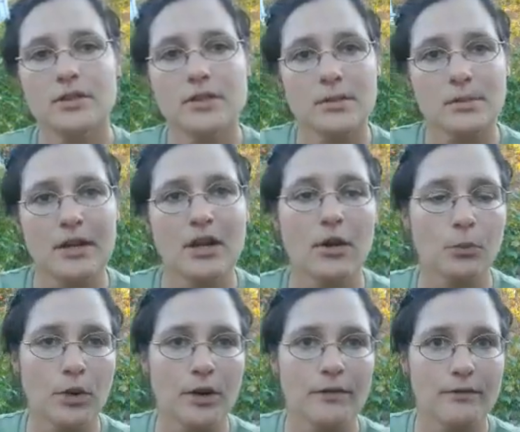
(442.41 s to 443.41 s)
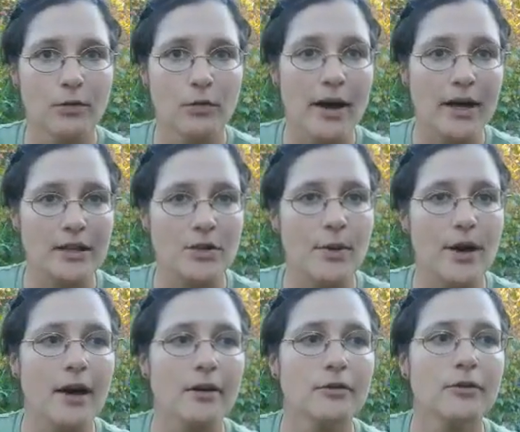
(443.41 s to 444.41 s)
depending on what variety you
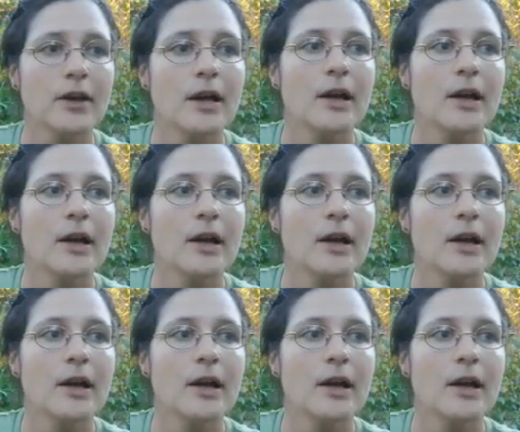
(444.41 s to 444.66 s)
have.